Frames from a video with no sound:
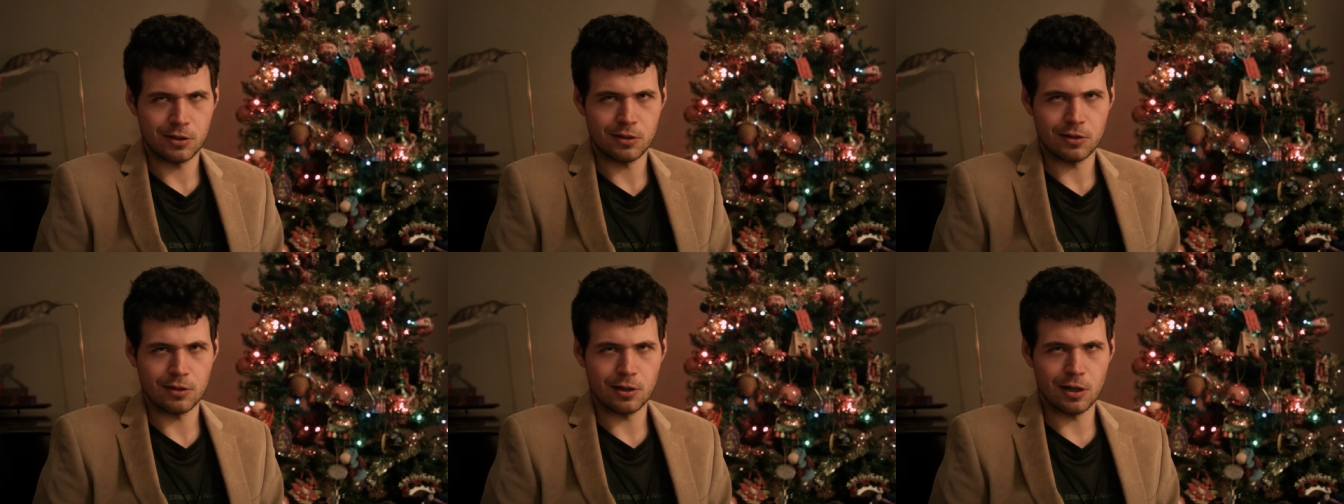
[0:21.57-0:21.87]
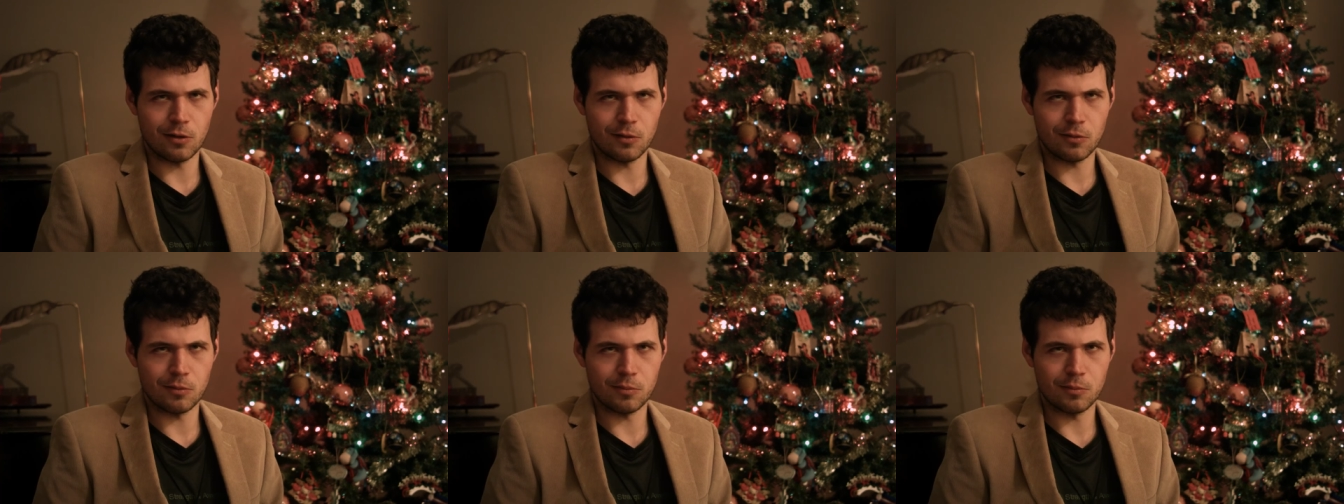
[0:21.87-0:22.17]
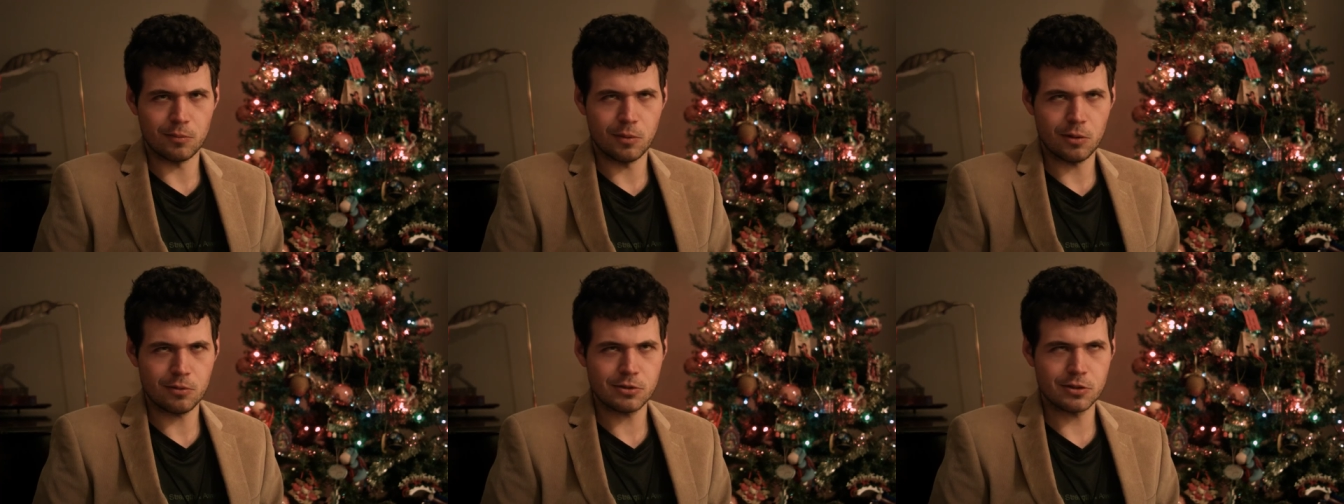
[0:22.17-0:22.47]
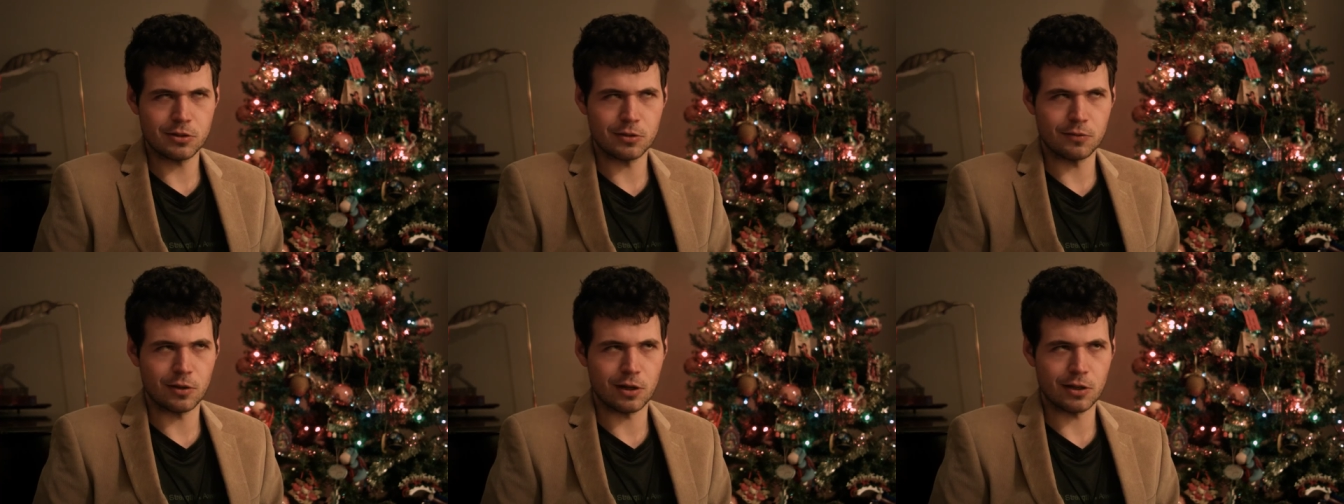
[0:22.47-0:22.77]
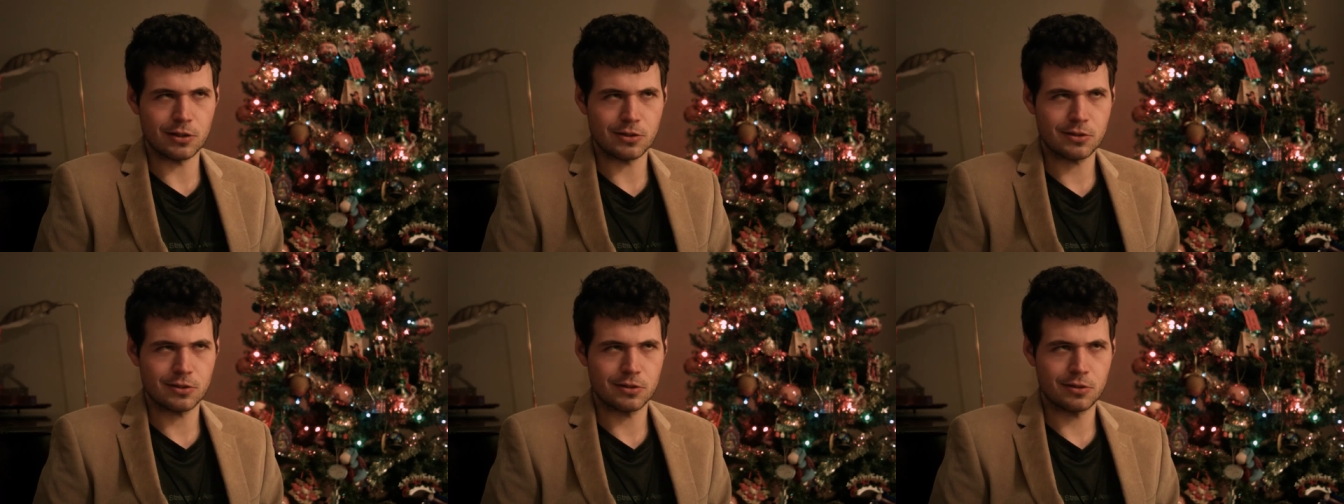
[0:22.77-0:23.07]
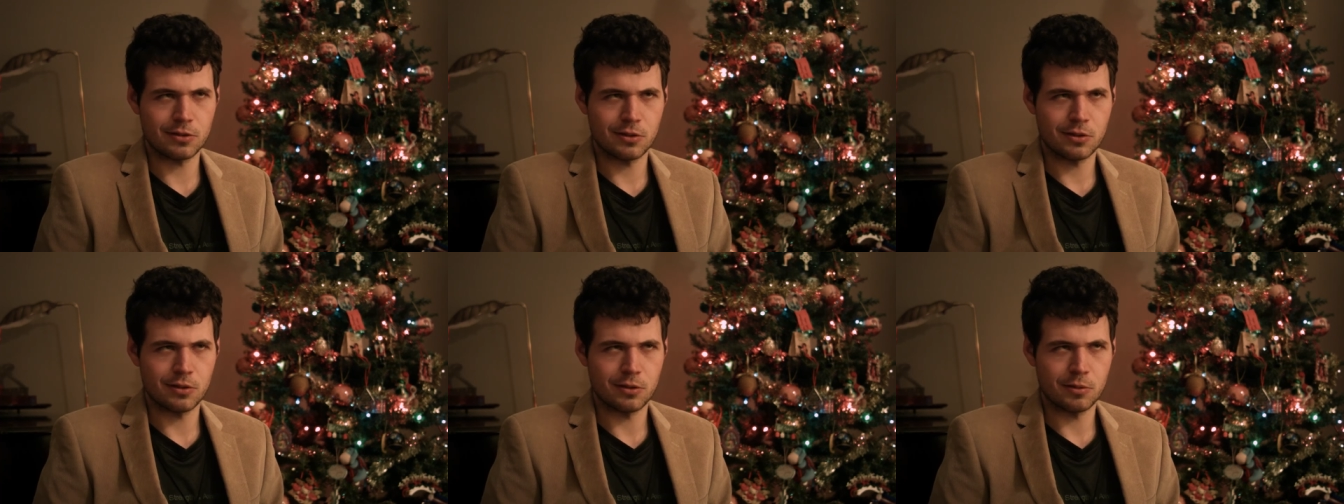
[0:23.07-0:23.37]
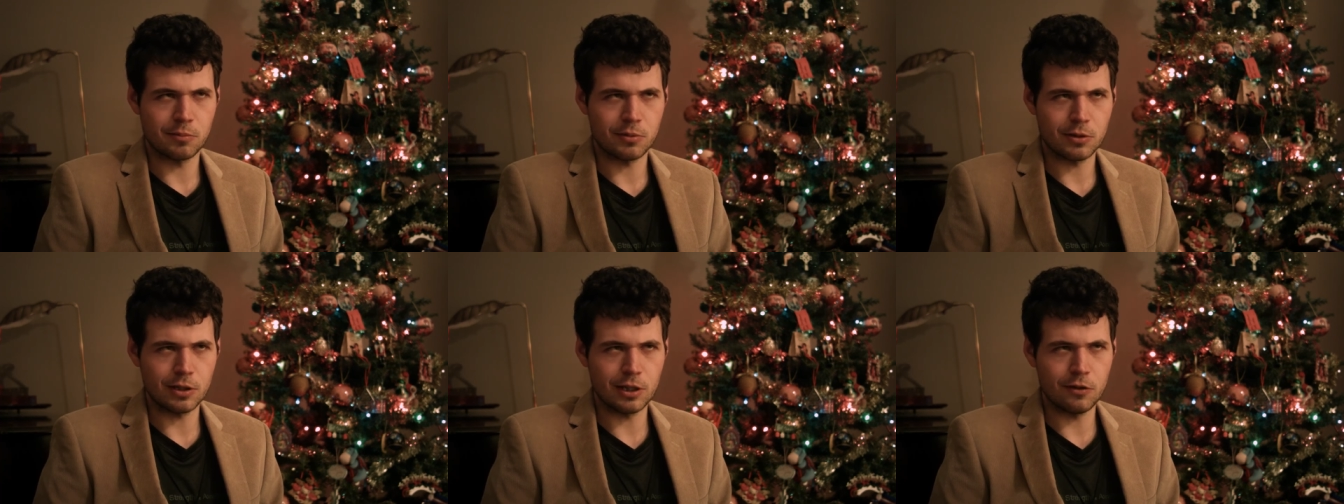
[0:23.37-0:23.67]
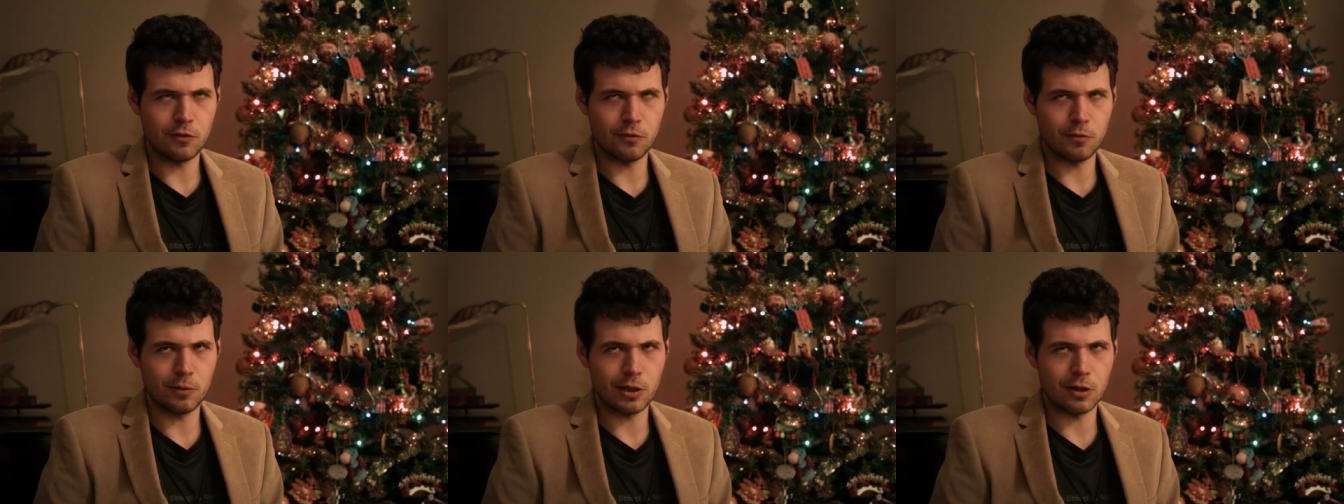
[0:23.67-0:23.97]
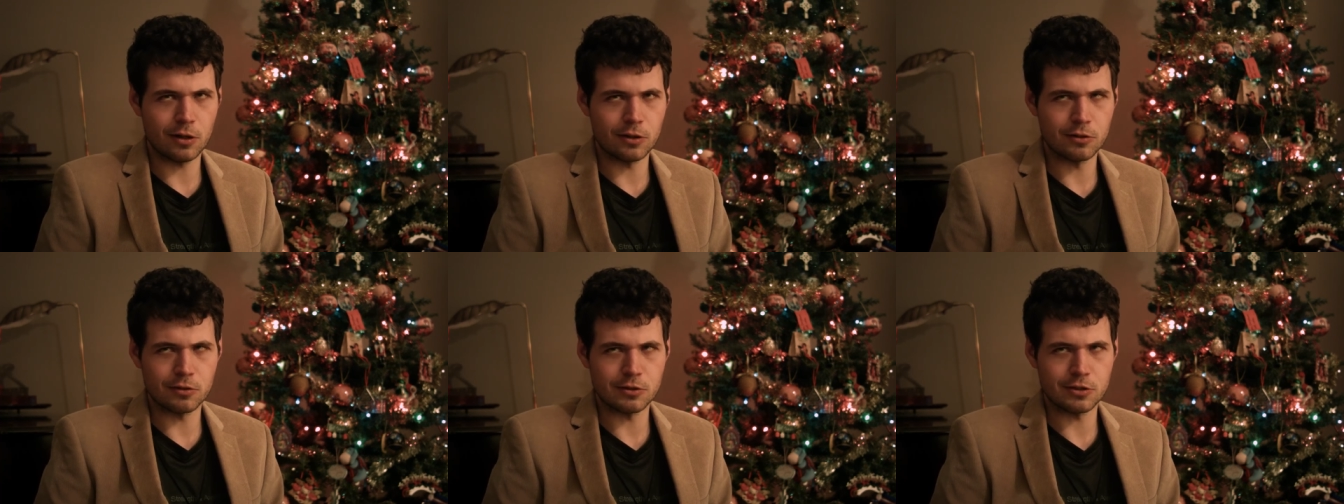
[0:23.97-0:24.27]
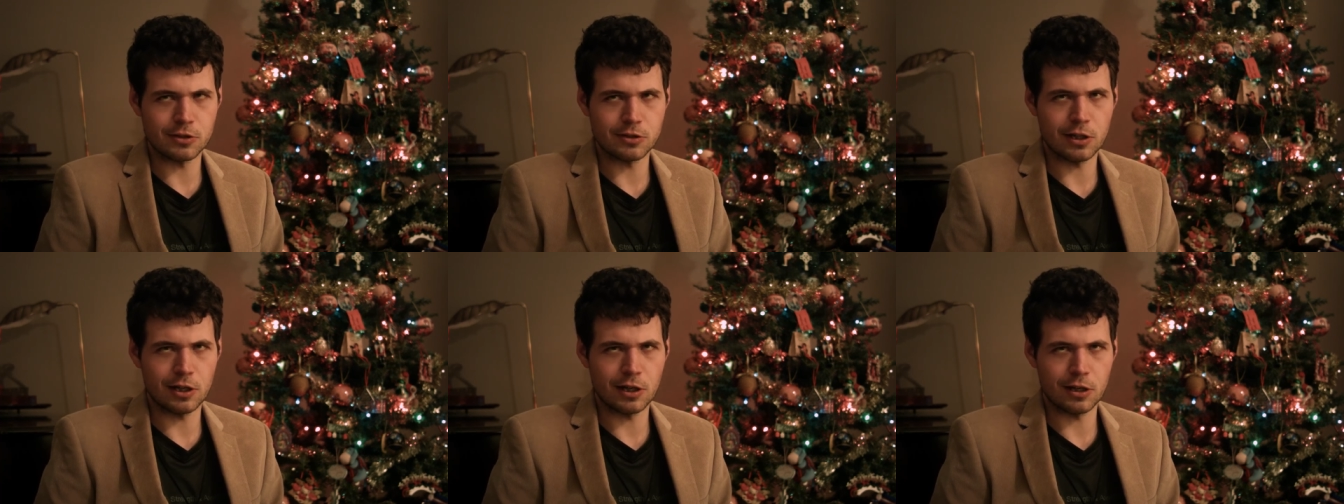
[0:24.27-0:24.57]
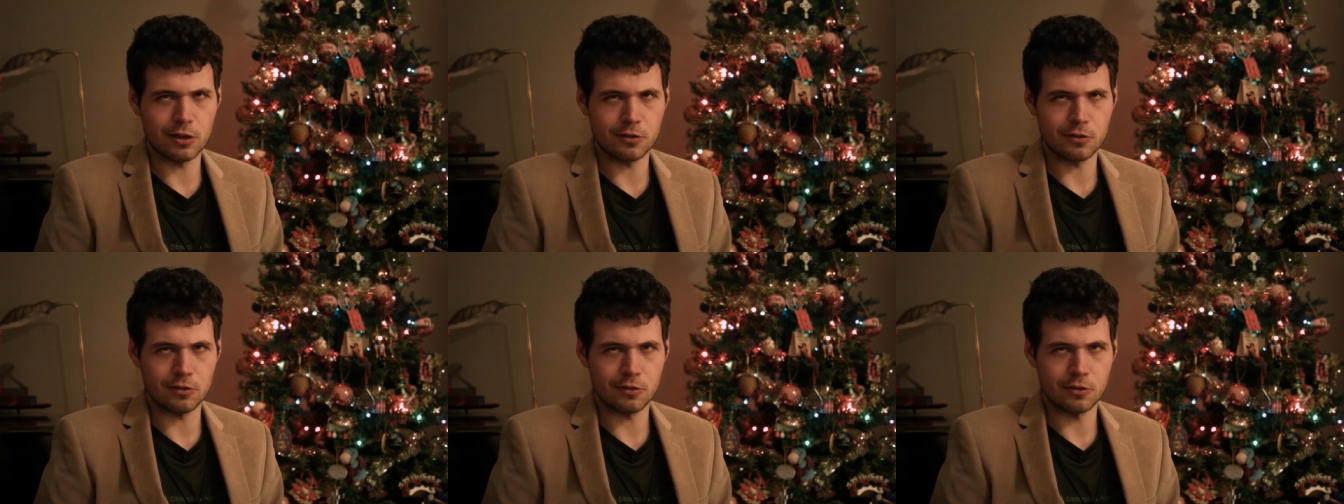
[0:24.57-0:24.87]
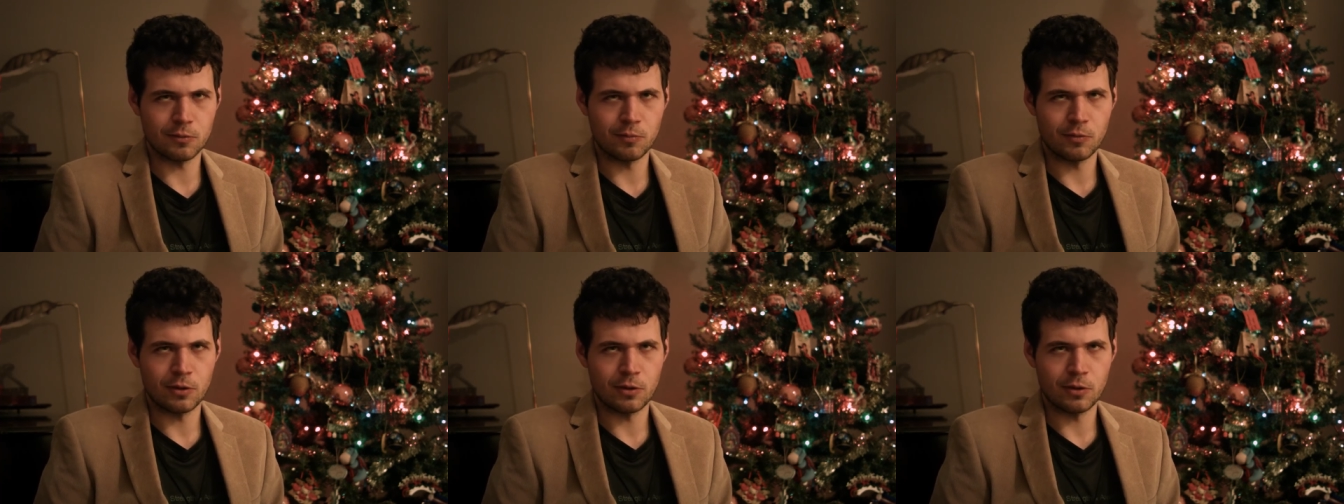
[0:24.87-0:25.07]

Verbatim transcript: Now, most of us believe we understand